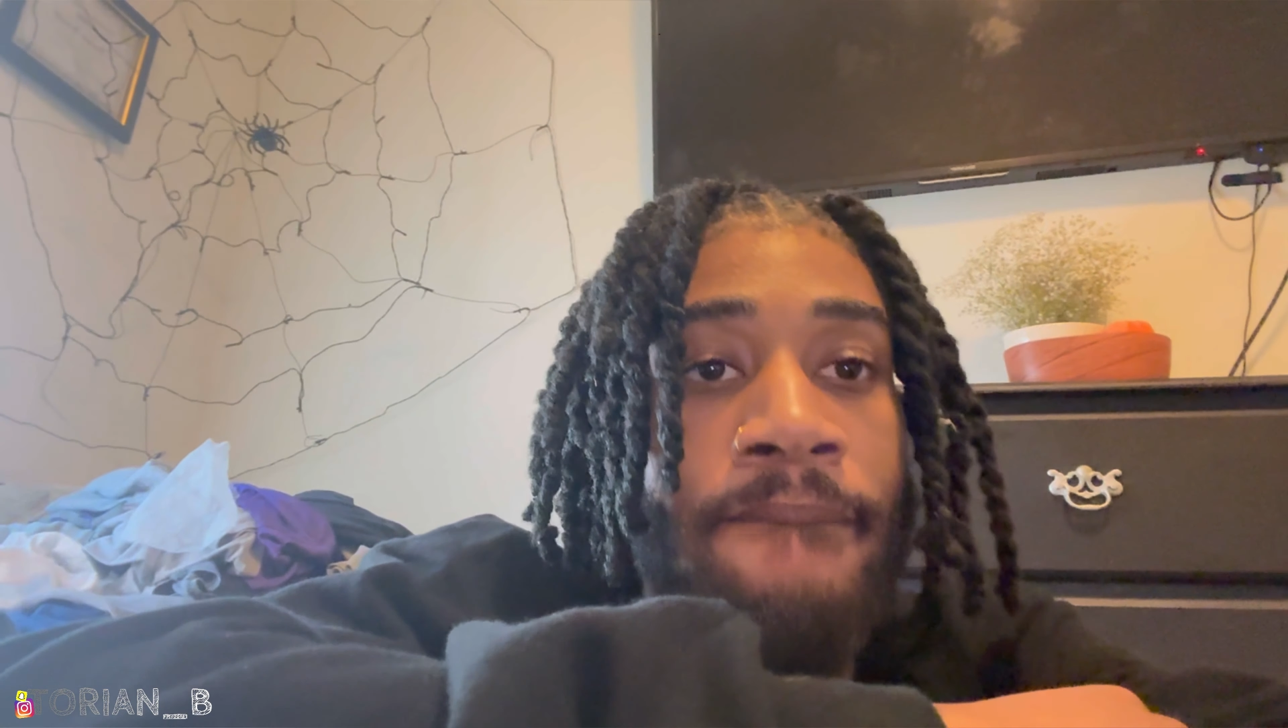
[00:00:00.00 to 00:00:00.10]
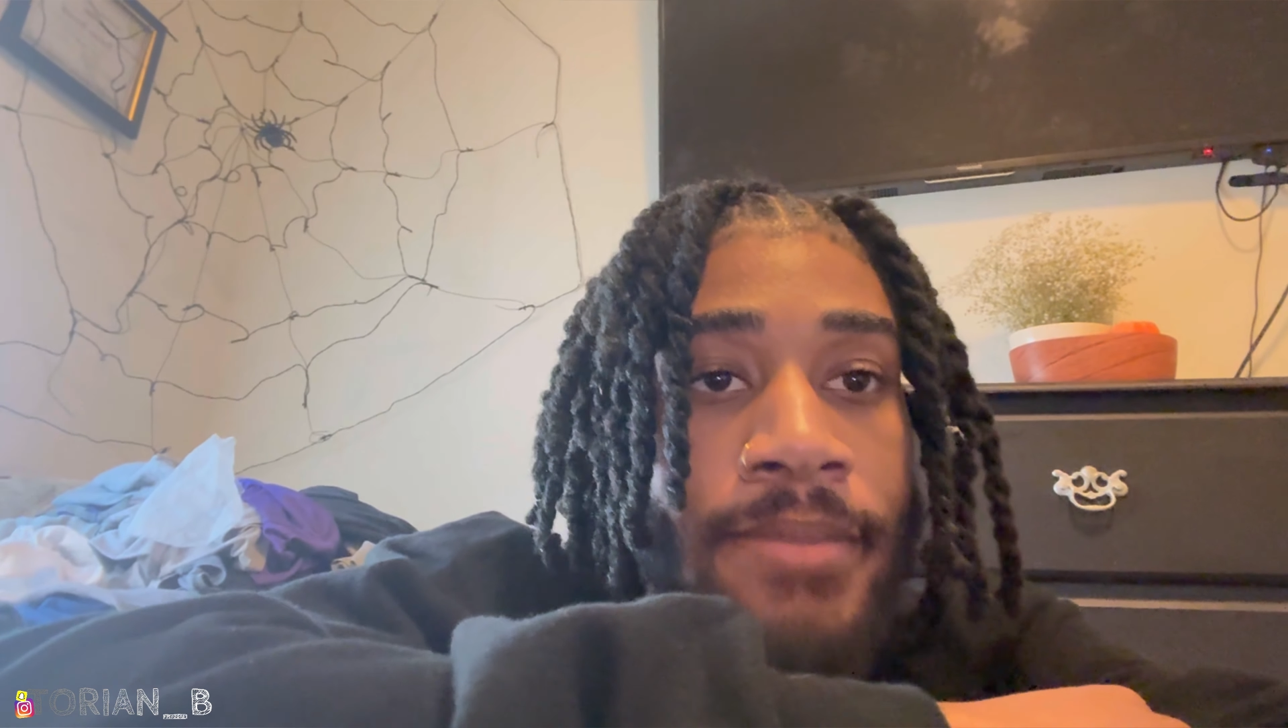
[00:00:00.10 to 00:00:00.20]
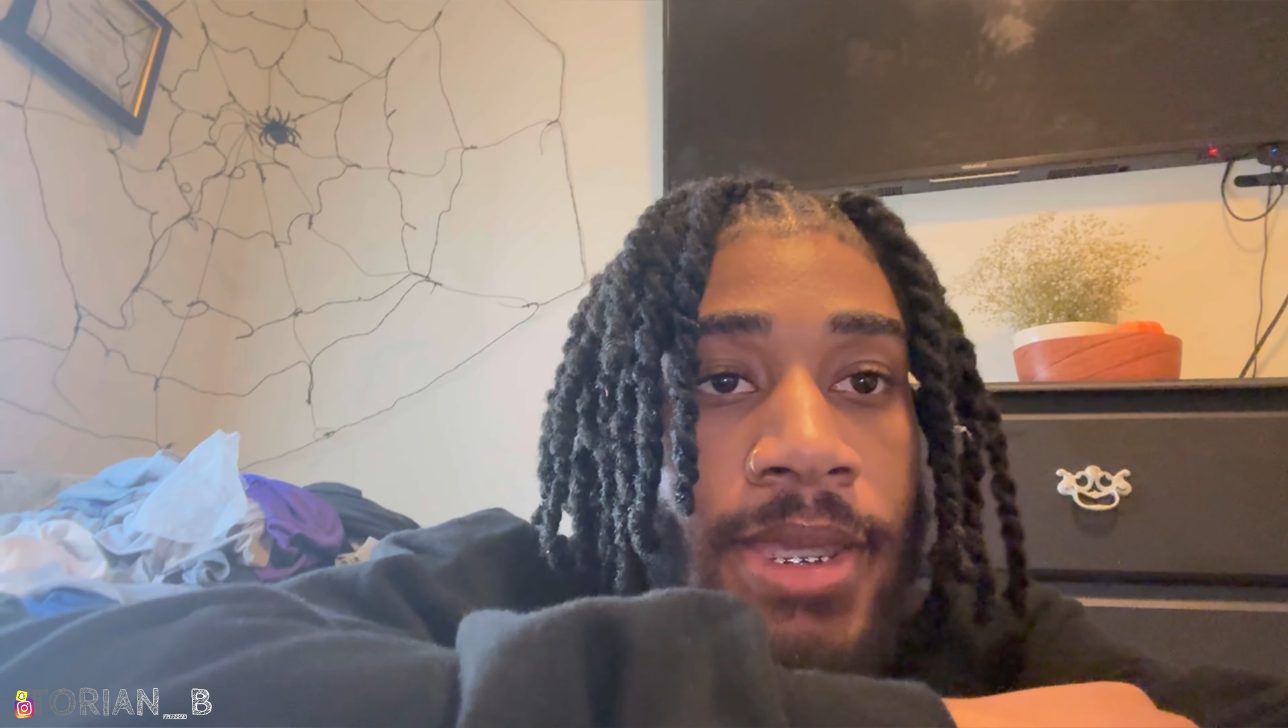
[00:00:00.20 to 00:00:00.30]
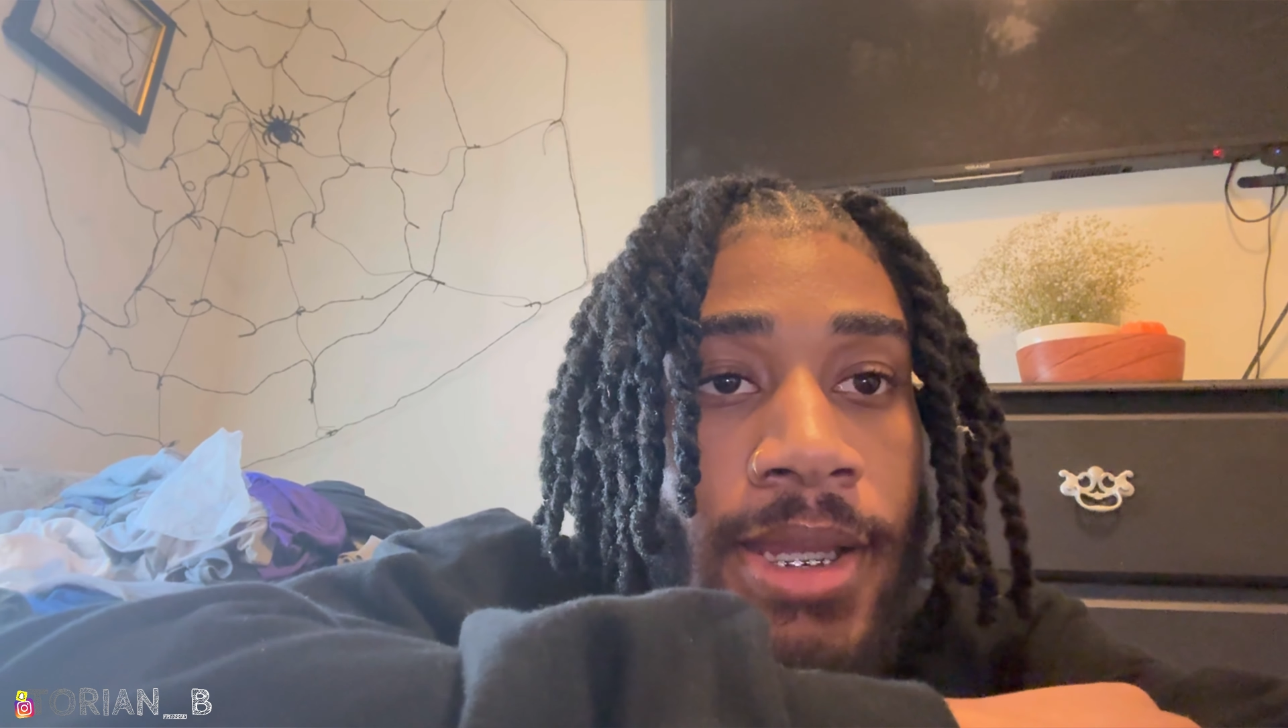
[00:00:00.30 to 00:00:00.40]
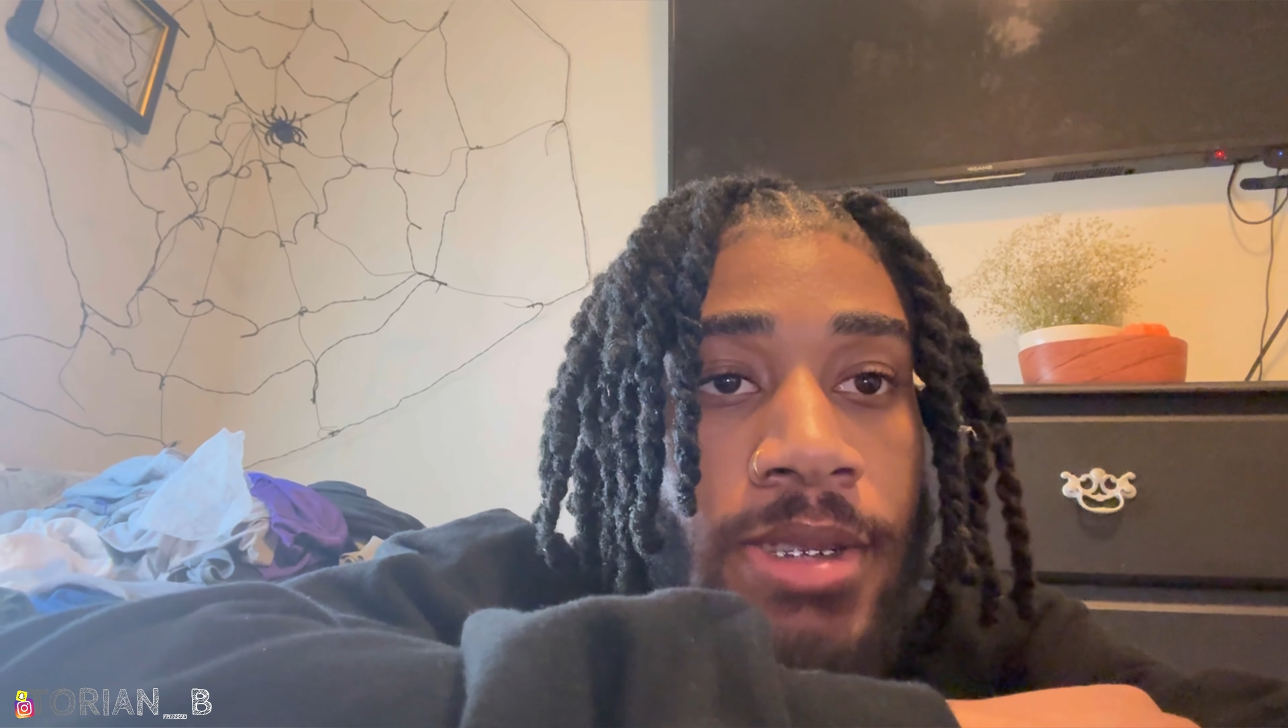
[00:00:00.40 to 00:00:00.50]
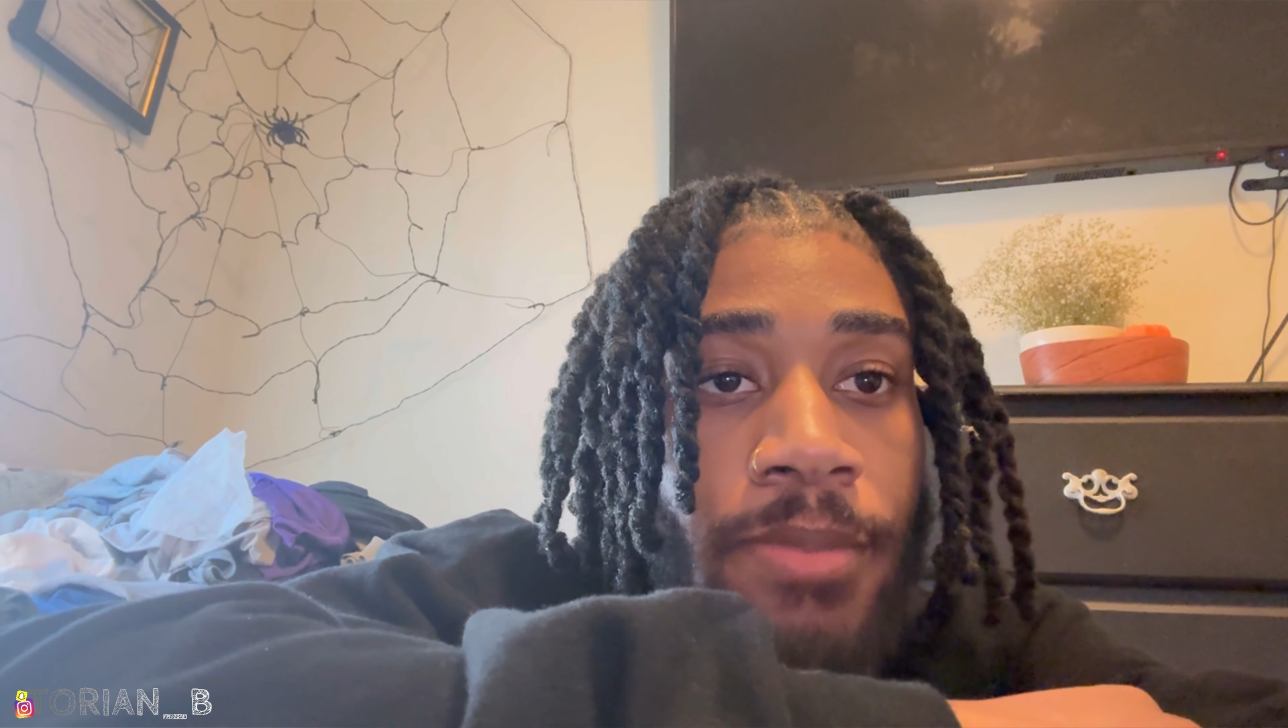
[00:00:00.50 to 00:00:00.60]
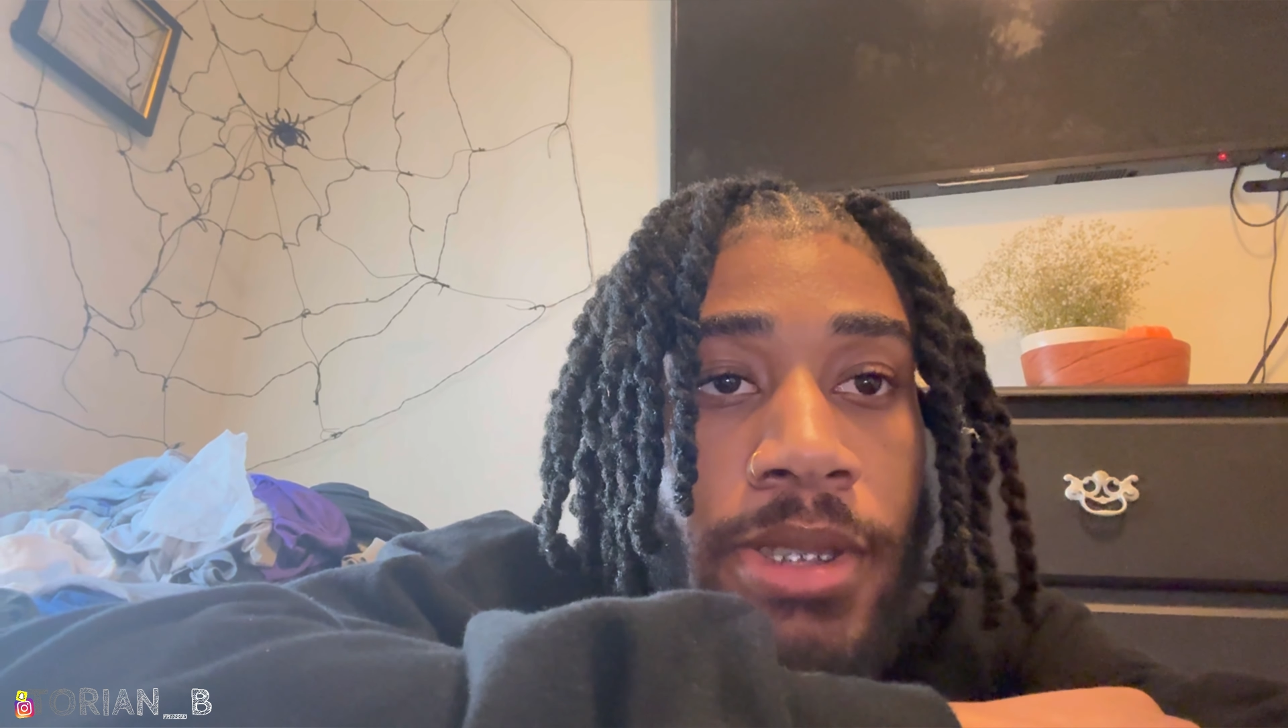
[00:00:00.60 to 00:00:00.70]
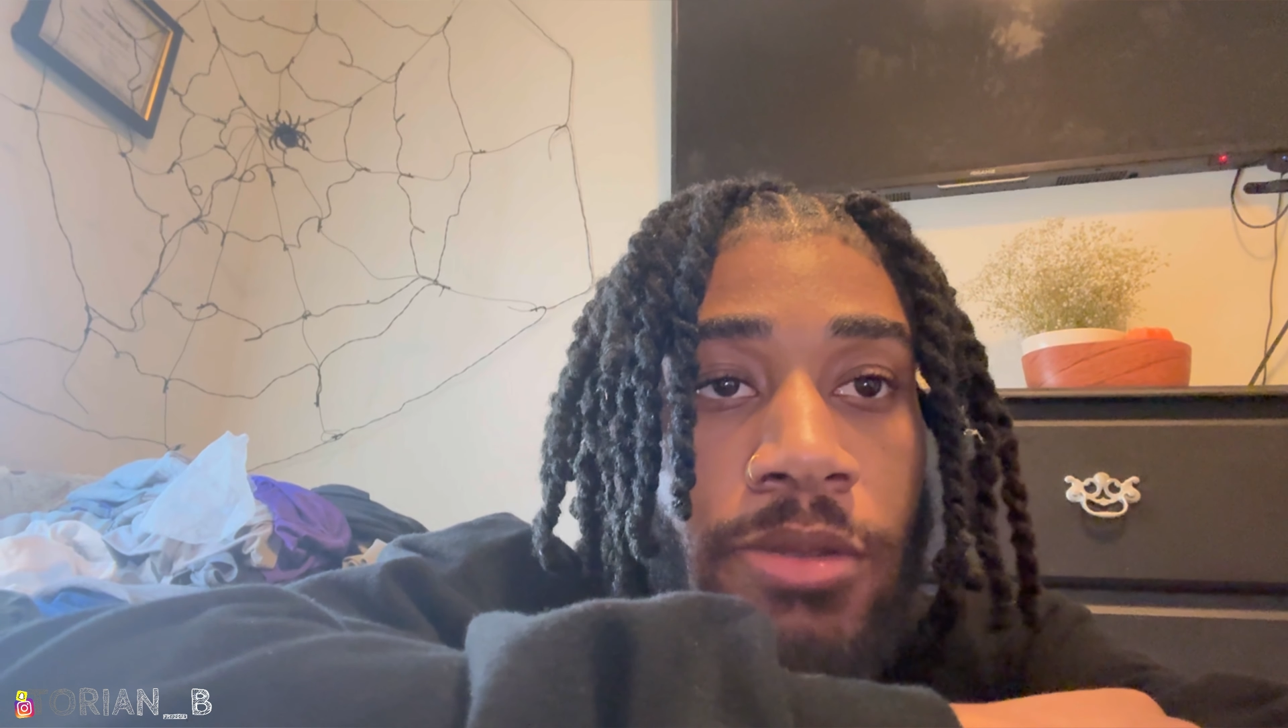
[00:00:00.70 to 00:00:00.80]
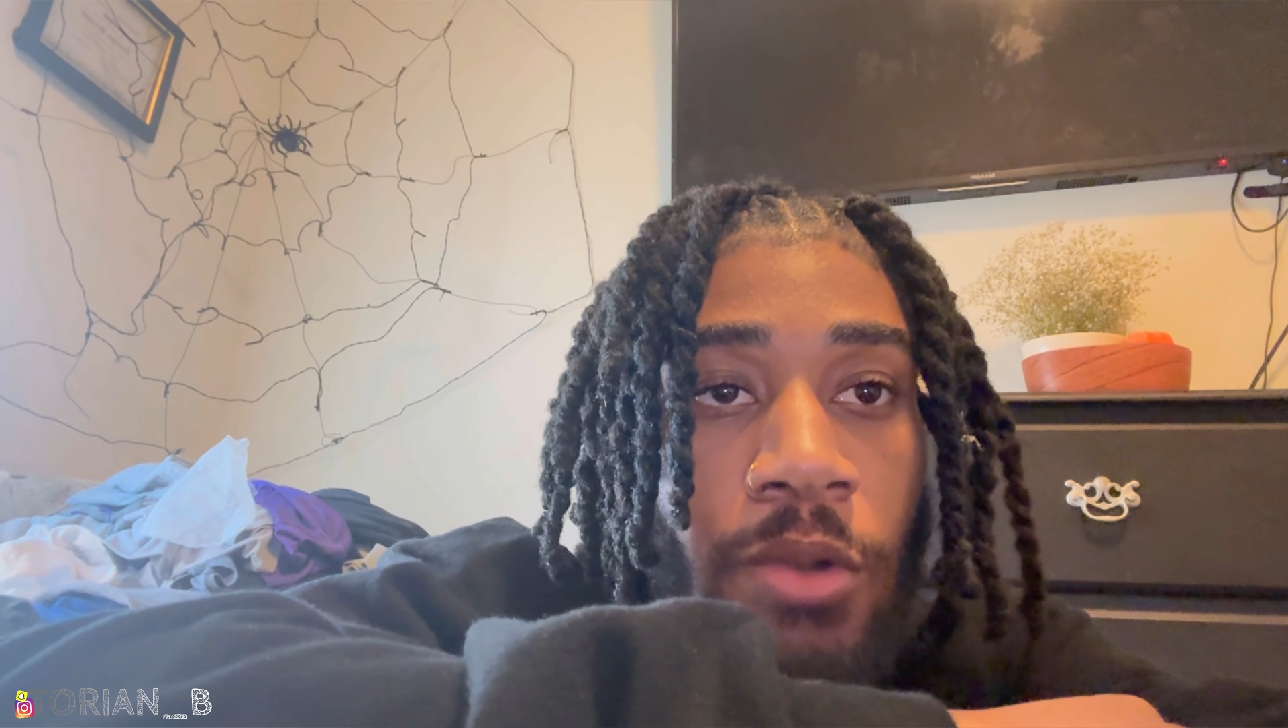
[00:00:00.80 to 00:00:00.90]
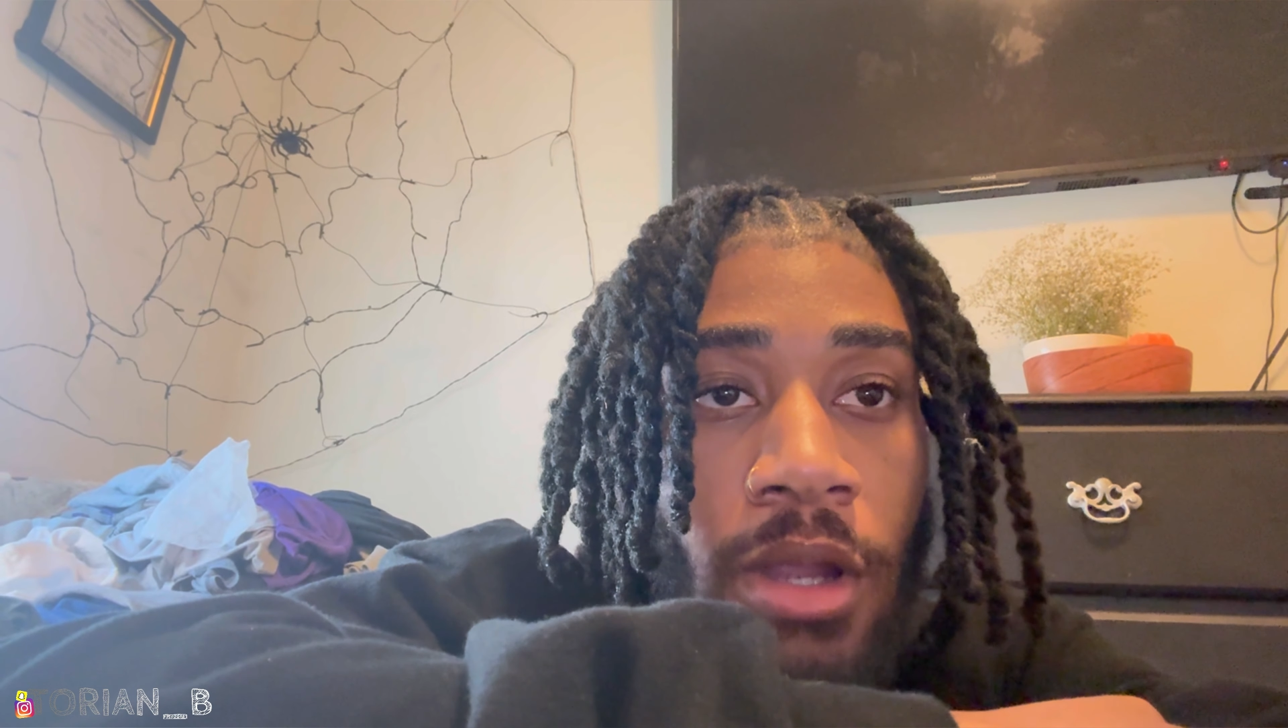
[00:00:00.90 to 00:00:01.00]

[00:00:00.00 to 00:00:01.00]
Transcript: yeah, that's basically what